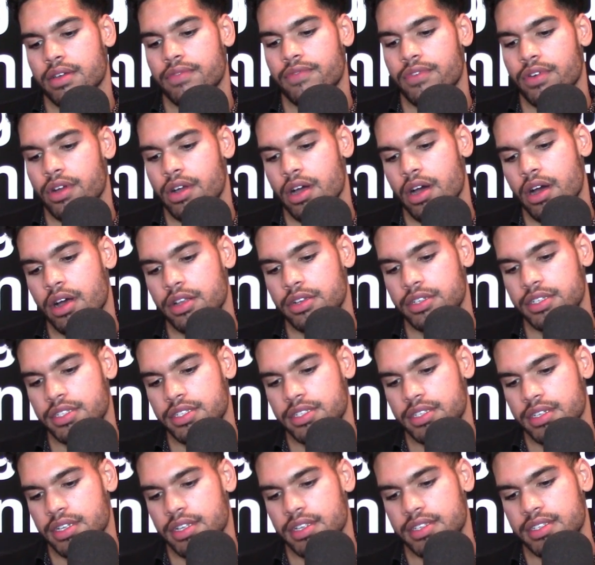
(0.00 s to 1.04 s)
for
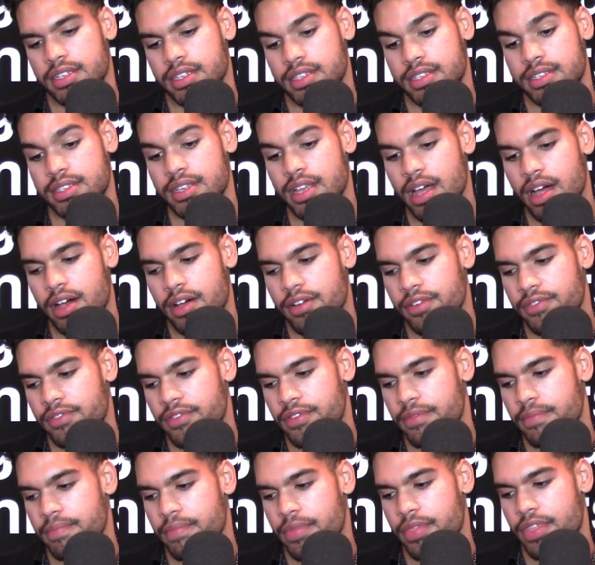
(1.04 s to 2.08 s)
consciousness itself,